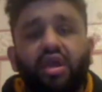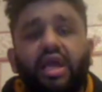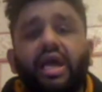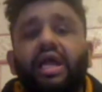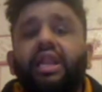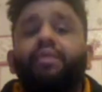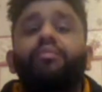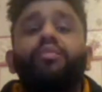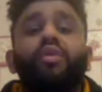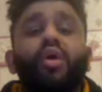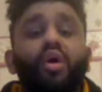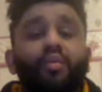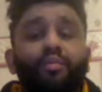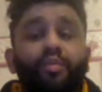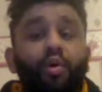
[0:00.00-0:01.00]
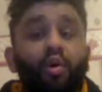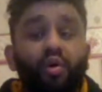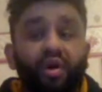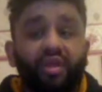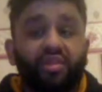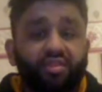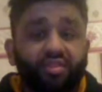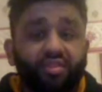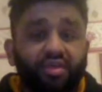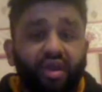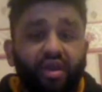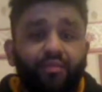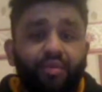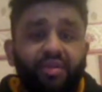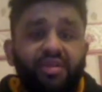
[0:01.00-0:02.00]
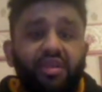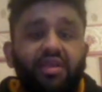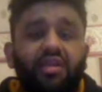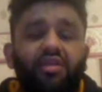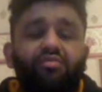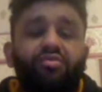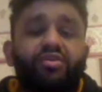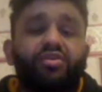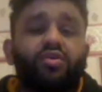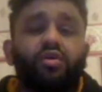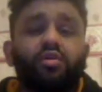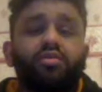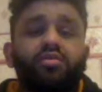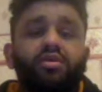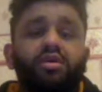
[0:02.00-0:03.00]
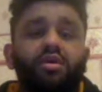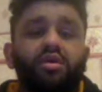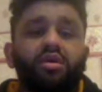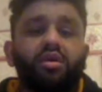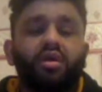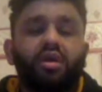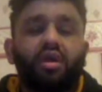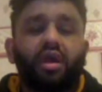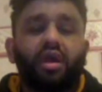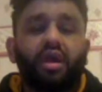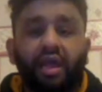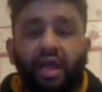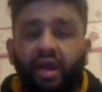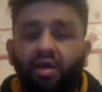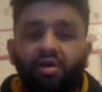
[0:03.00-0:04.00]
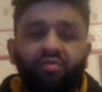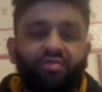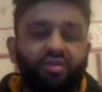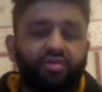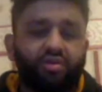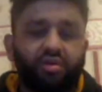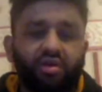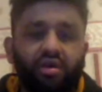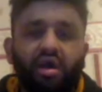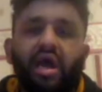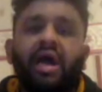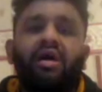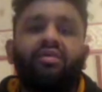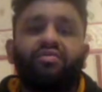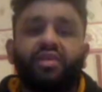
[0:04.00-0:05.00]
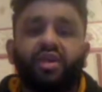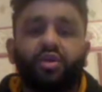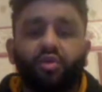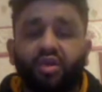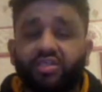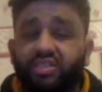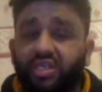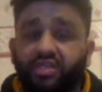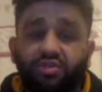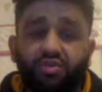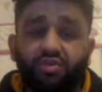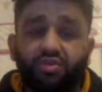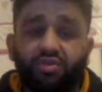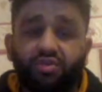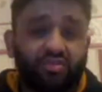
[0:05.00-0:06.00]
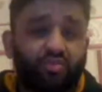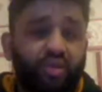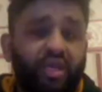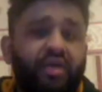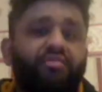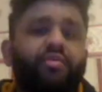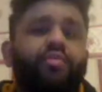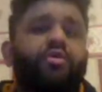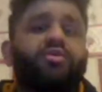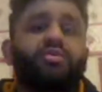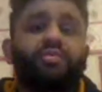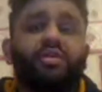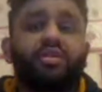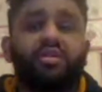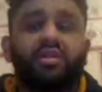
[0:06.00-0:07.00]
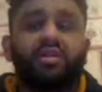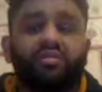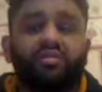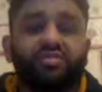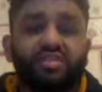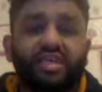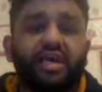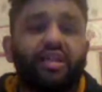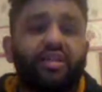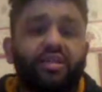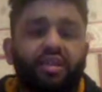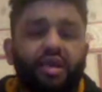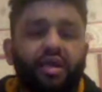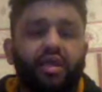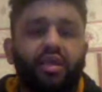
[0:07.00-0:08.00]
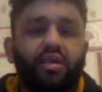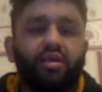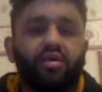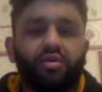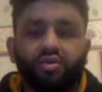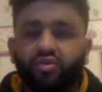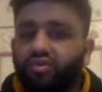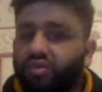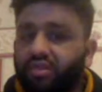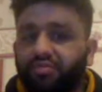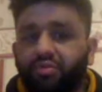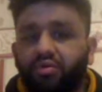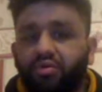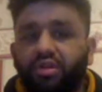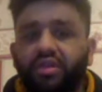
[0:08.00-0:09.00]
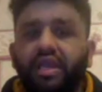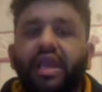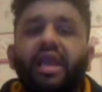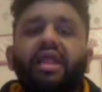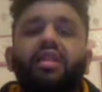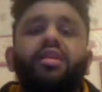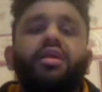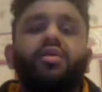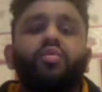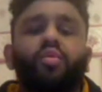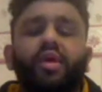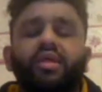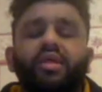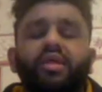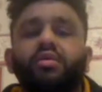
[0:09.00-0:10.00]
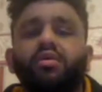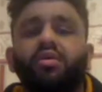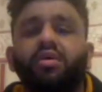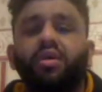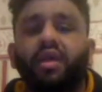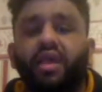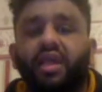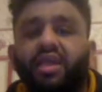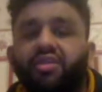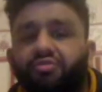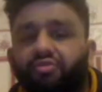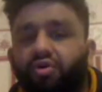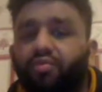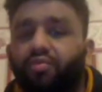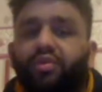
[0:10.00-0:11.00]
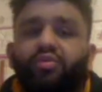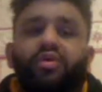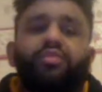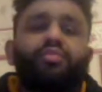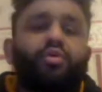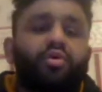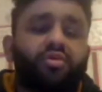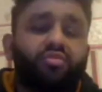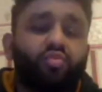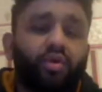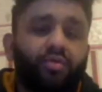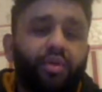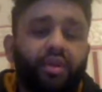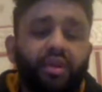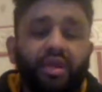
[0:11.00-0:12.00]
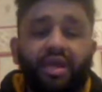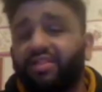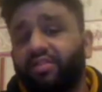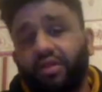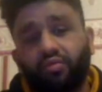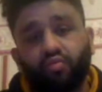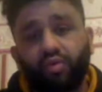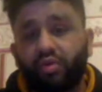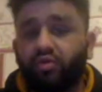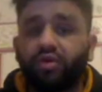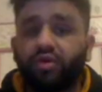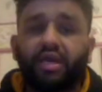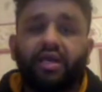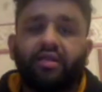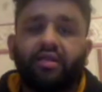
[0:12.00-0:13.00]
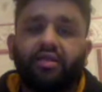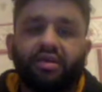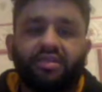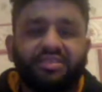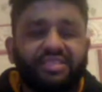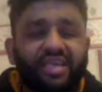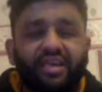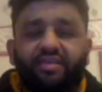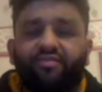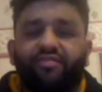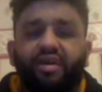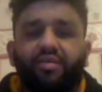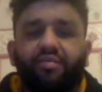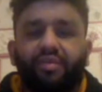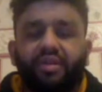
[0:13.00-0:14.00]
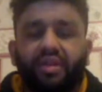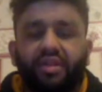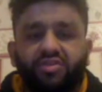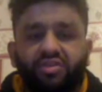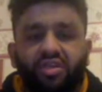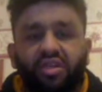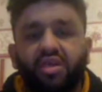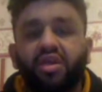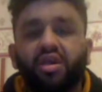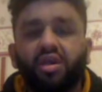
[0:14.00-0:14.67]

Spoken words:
And I'm not putting that particular result out of the equation. I do think we have a possibility of Saturday night, Sunday morning ending with a draw between both women, and then we look at a second fight potentially.